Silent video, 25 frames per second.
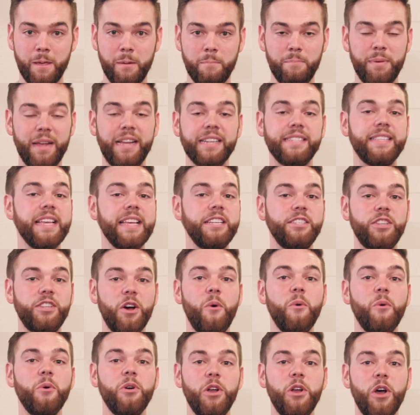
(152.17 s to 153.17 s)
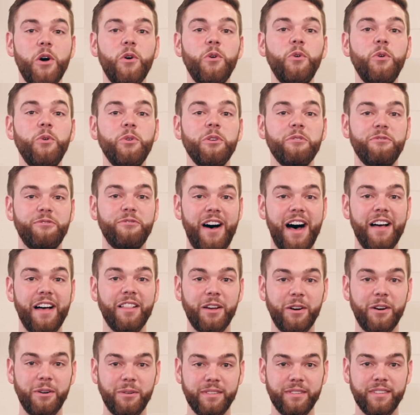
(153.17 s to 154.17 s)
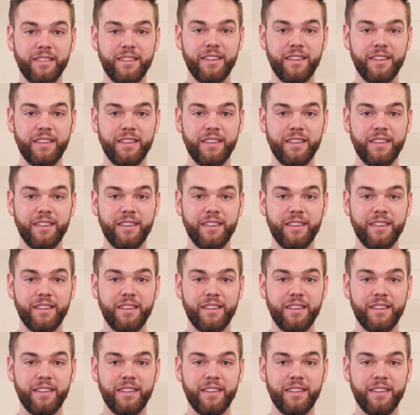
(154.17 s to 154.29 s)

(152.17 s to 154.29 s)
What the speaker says: because they don't know who to follow,